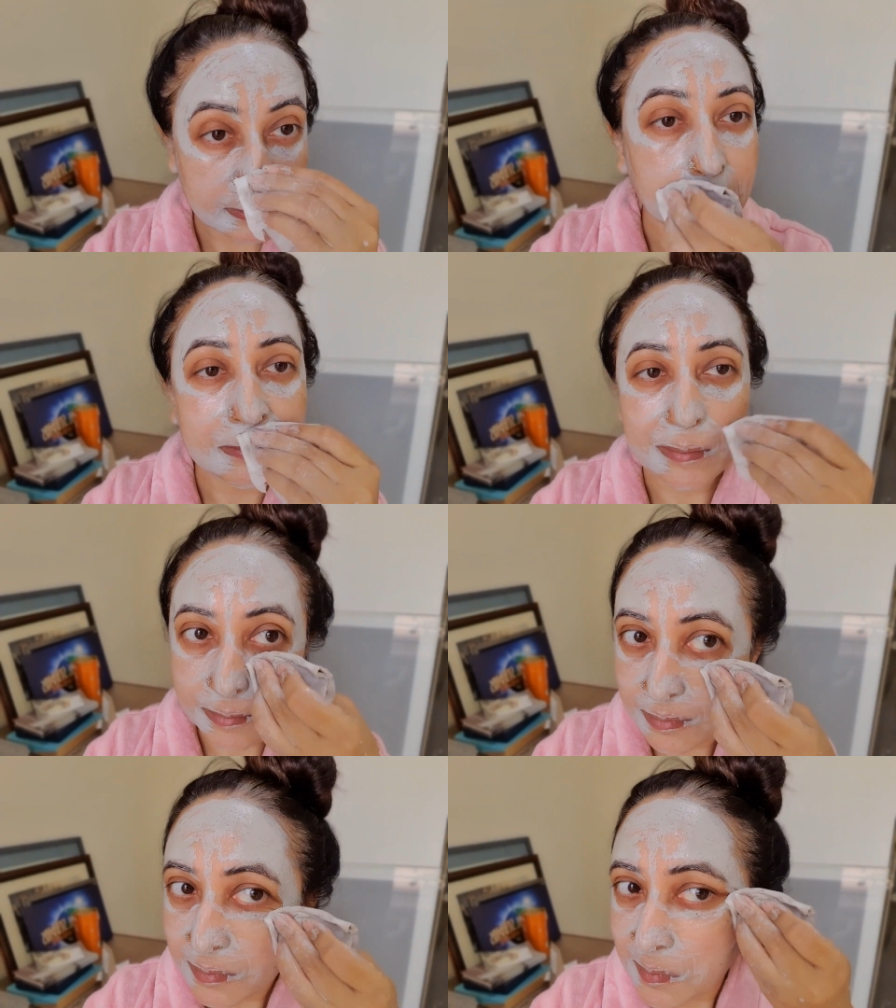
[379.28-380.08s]

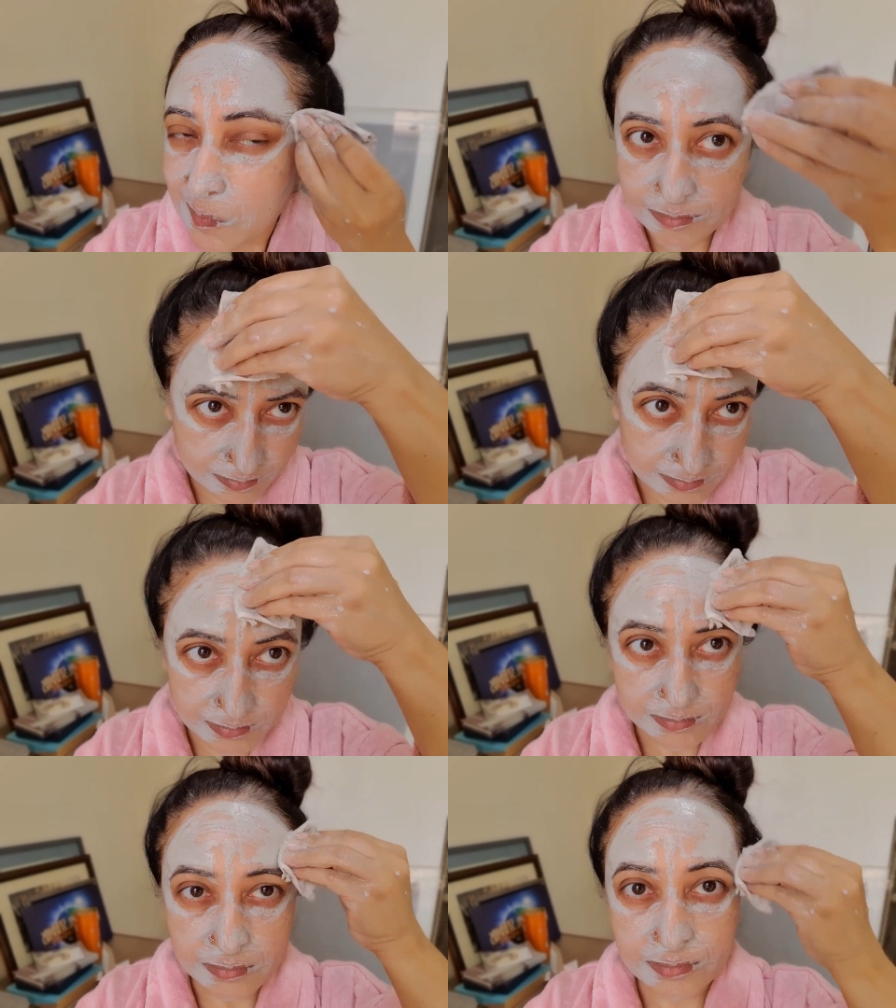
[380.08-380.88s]
and um,
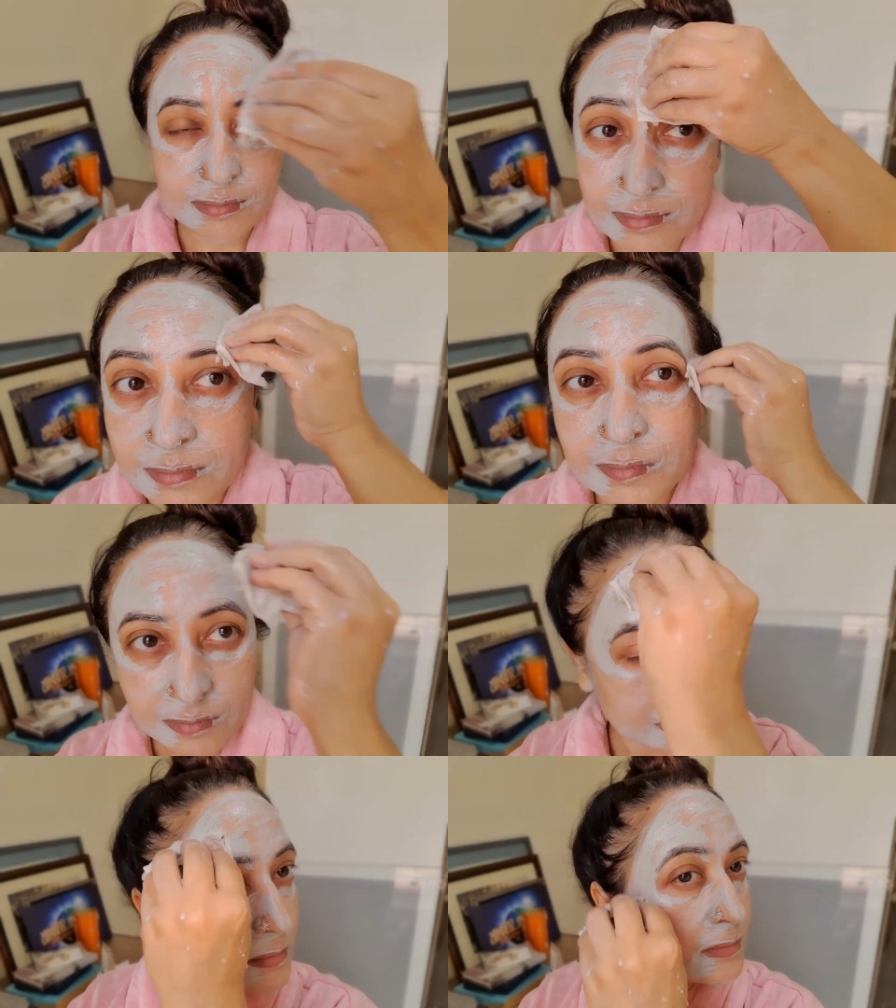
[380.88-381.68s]
post that I
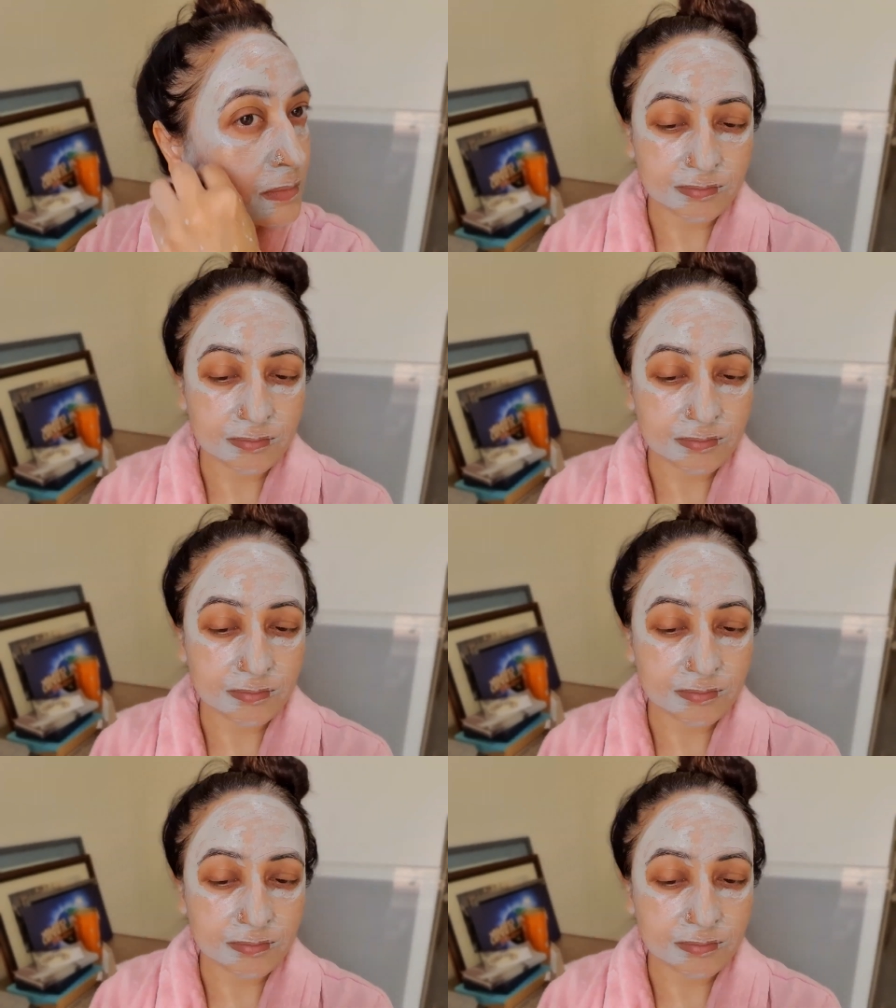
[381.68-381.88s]
go in